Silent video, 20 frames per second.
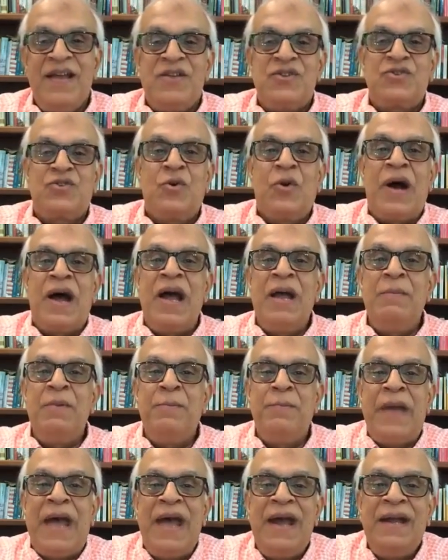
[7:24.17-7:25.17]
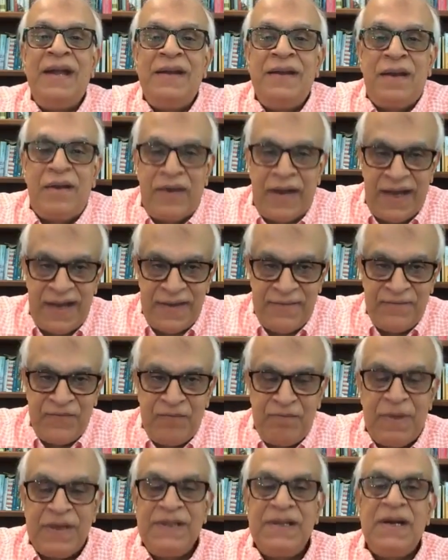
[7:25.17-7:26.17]
So I'm a bad NRI,
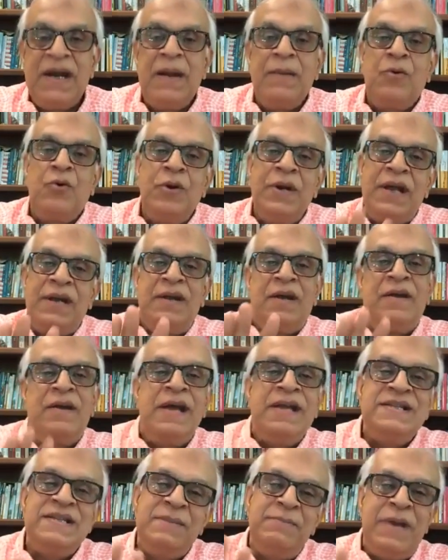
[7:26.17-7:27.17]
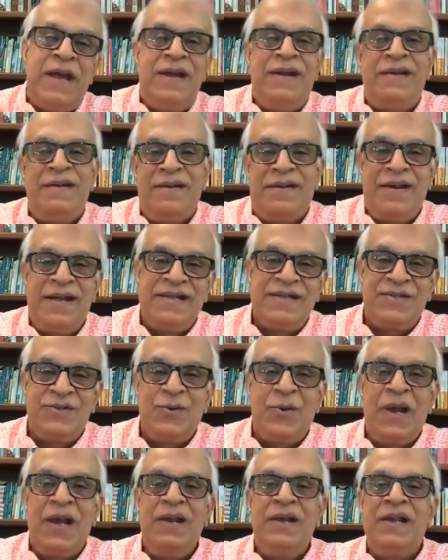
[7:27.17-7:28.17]
but there are good NRIs and bad NRIs.
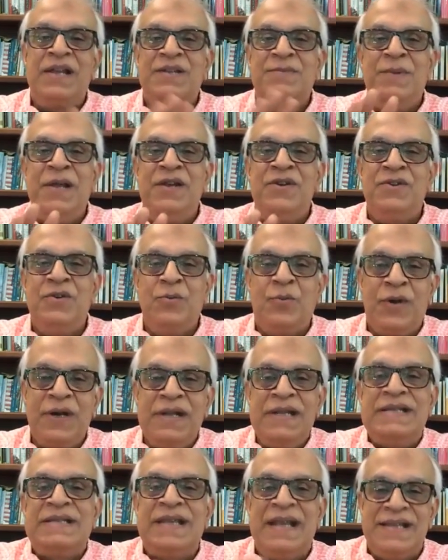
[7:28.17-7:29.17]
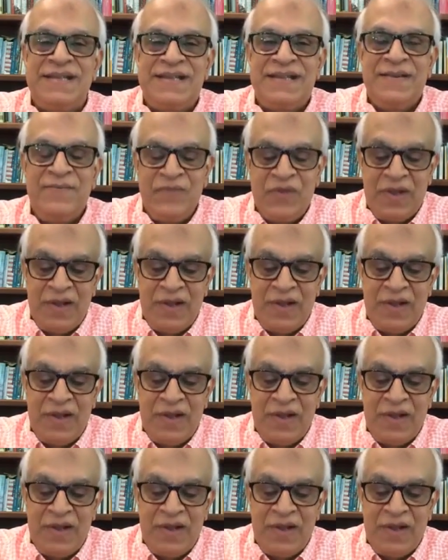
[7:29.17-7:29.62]
So I'll explain to you what he says.